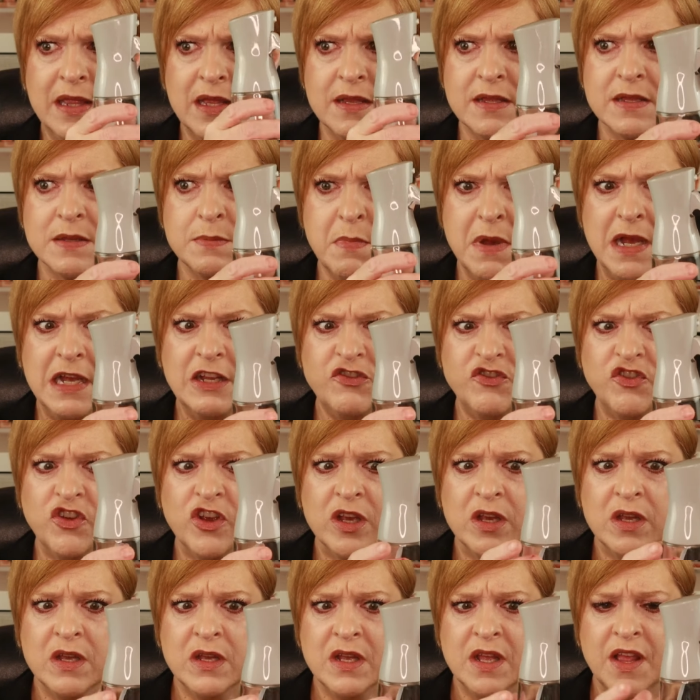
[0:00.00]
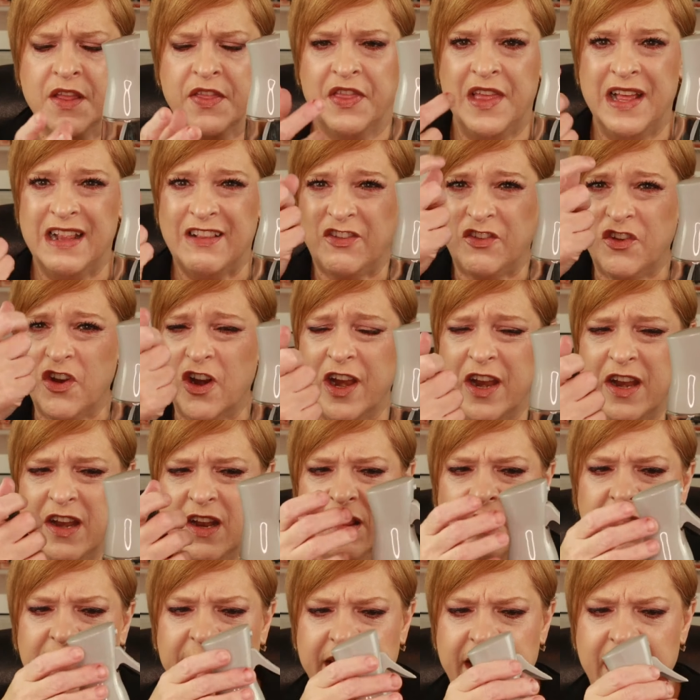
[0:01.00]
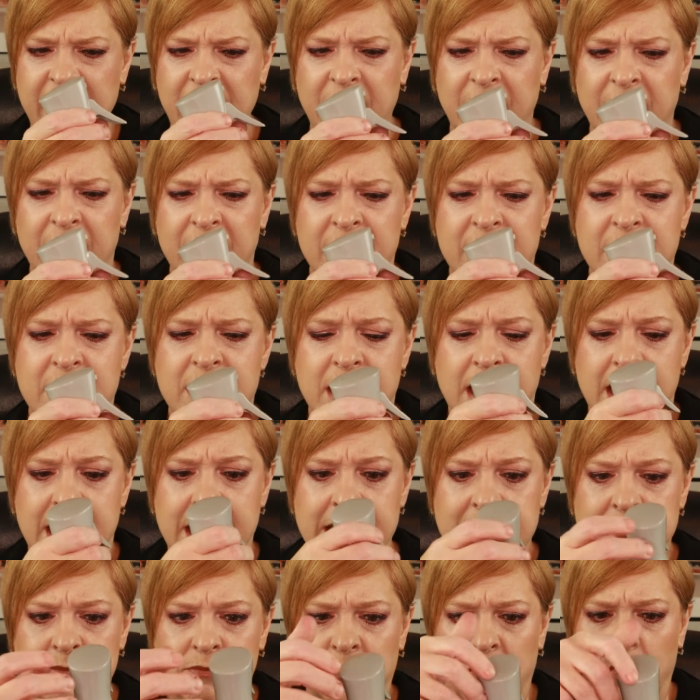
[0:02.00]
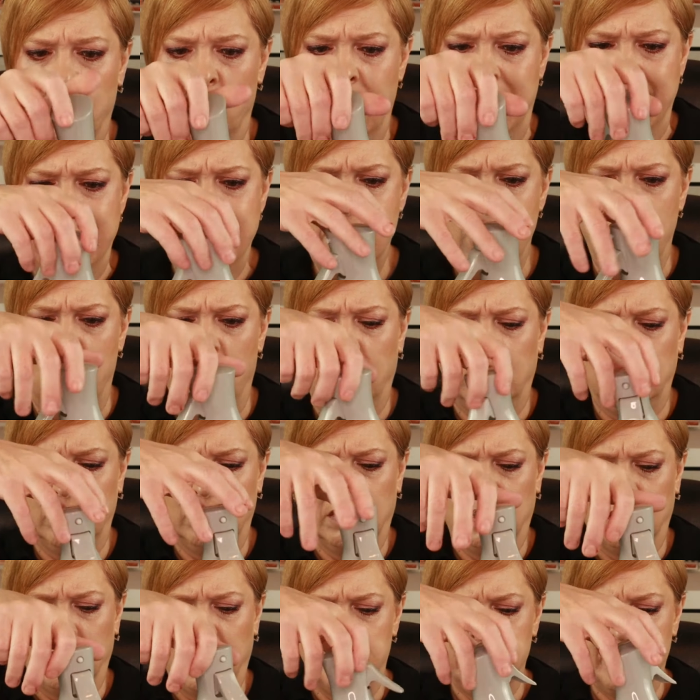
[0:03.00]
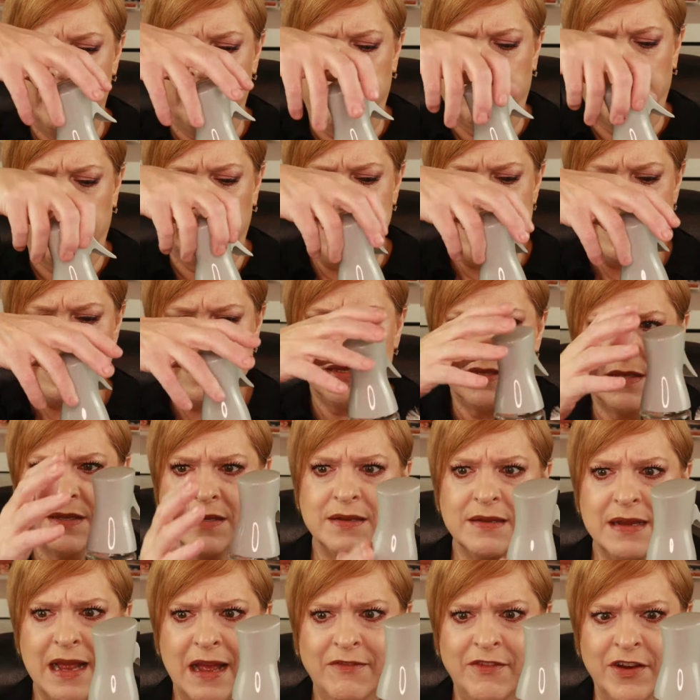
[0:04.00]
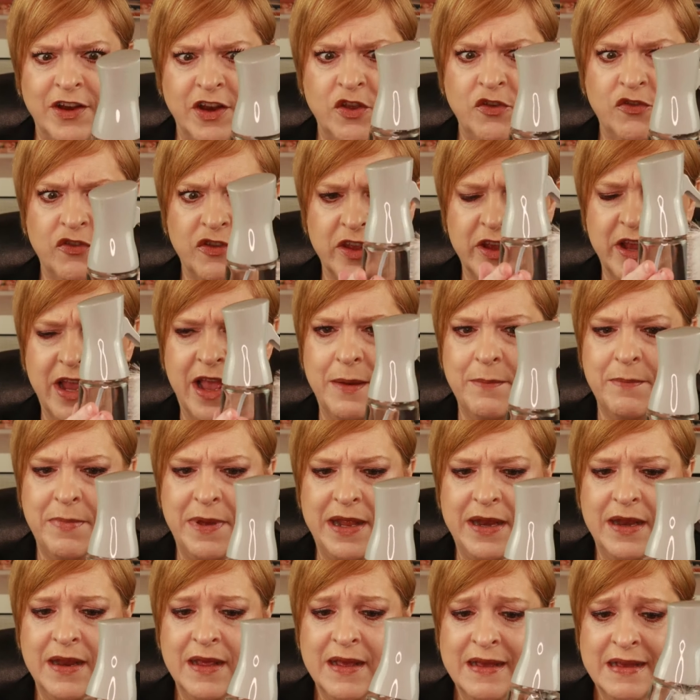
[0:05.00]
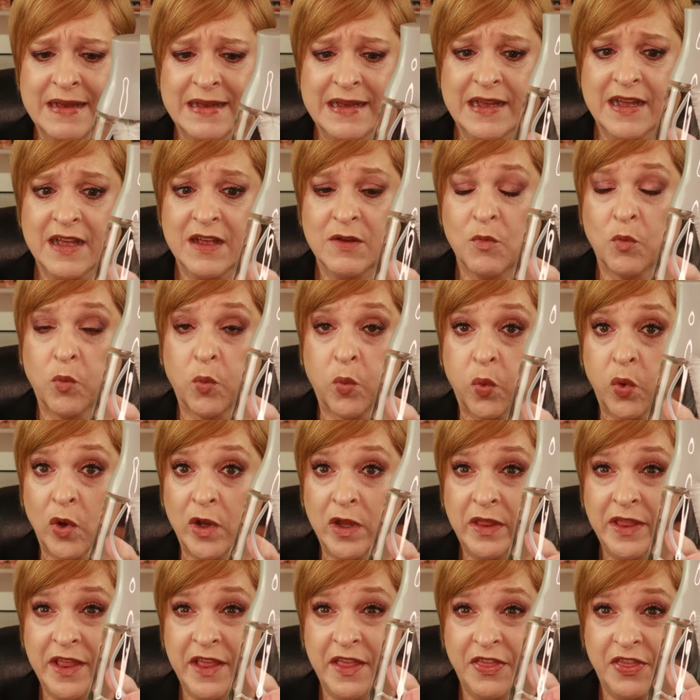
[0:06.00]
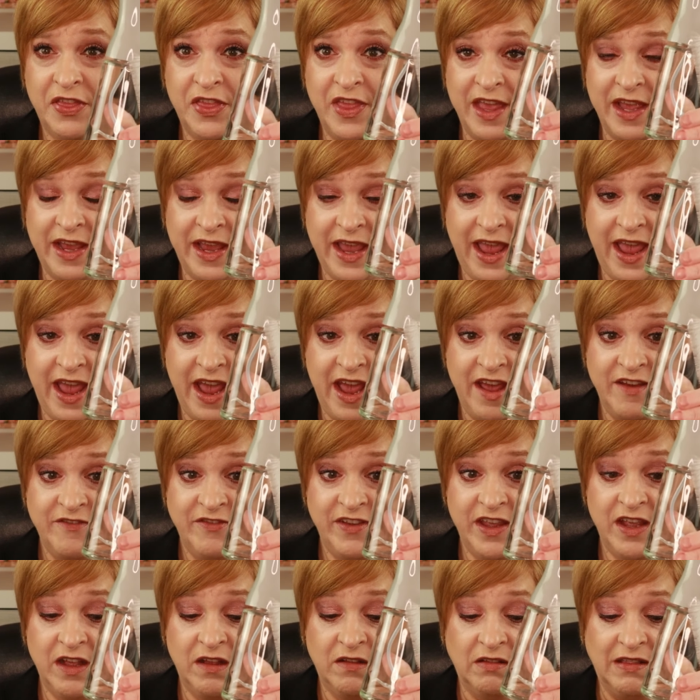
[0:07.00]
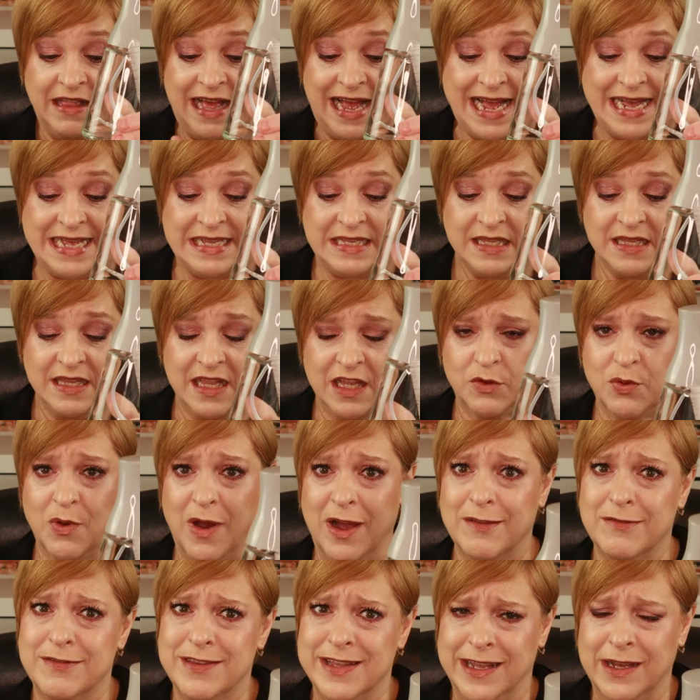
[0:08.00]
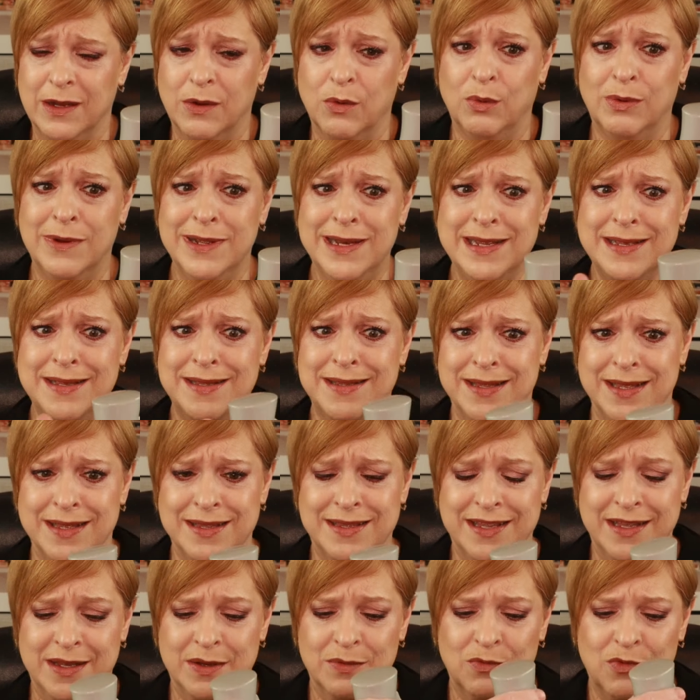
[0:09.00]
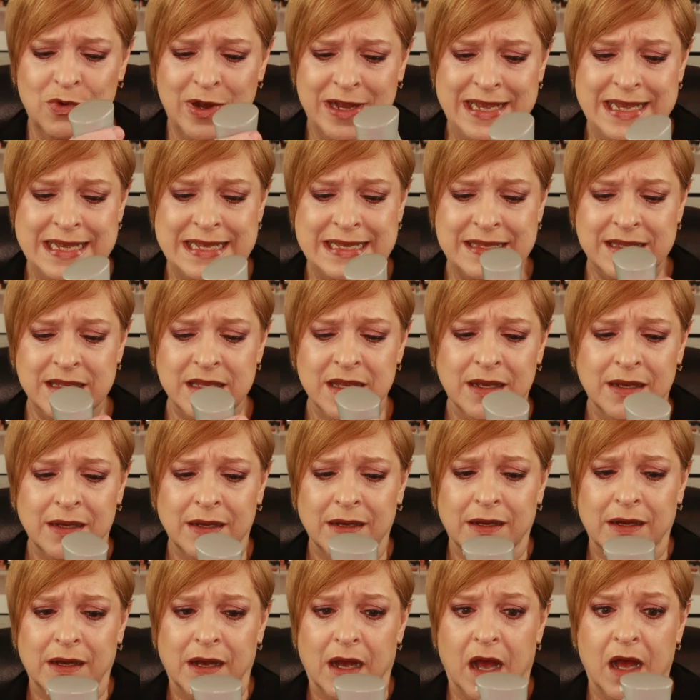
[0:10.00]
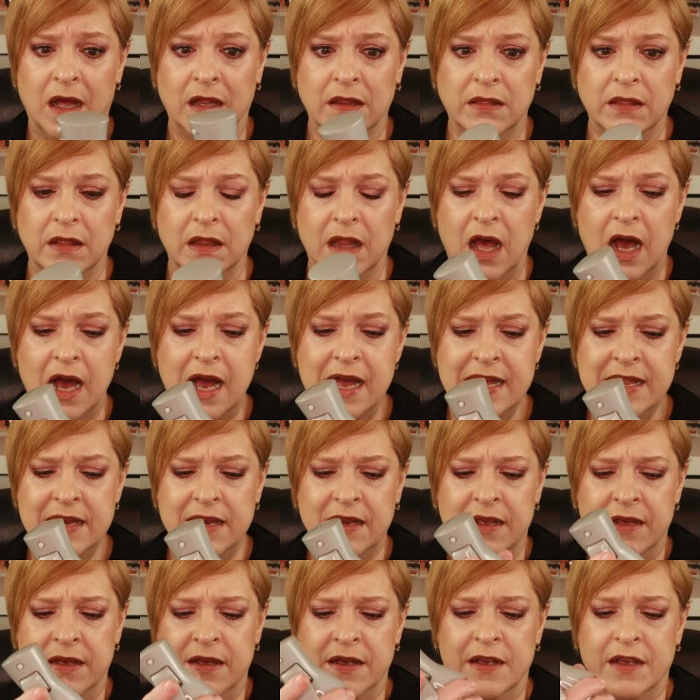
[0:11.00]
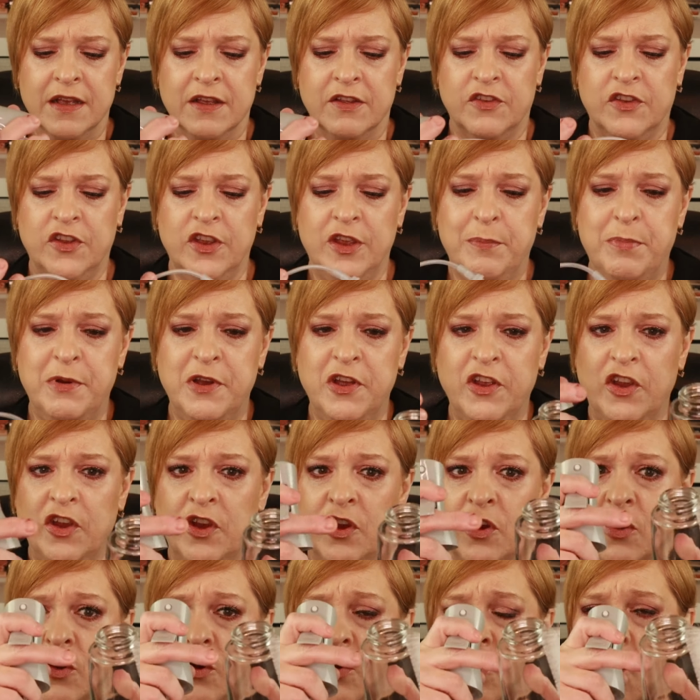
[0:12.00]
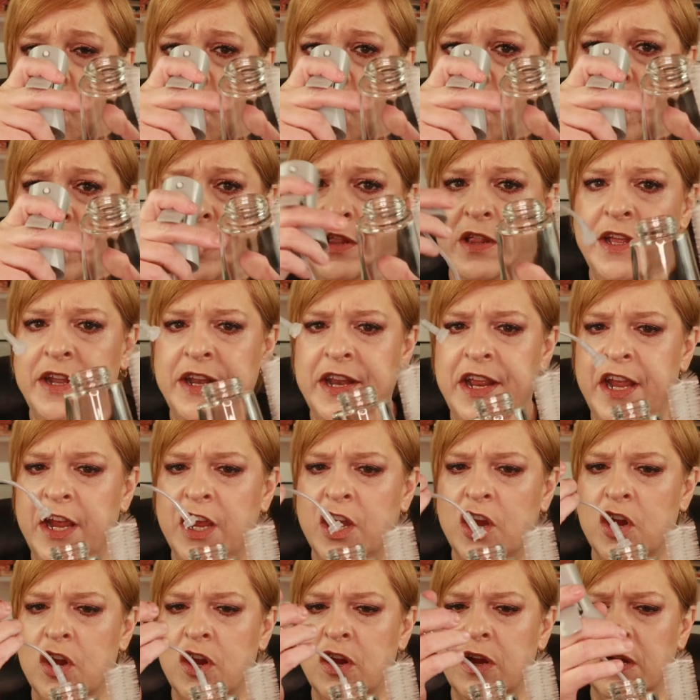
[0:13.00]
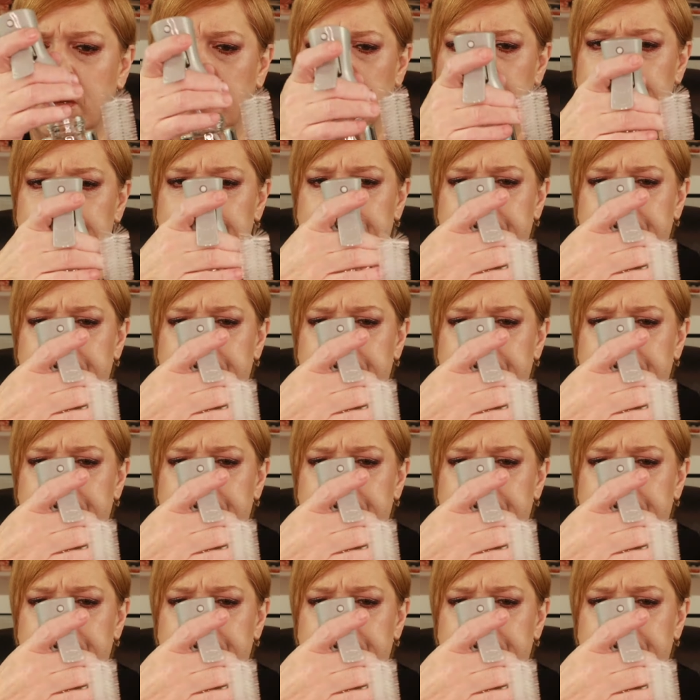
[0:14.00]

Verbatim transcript: this much that's starting to leak. Um, wow, I'm impressed. I haven't used it yet, but really thick, heavy glass. That's why I was like, what is this? It weighs a lot. So you put your oil in here,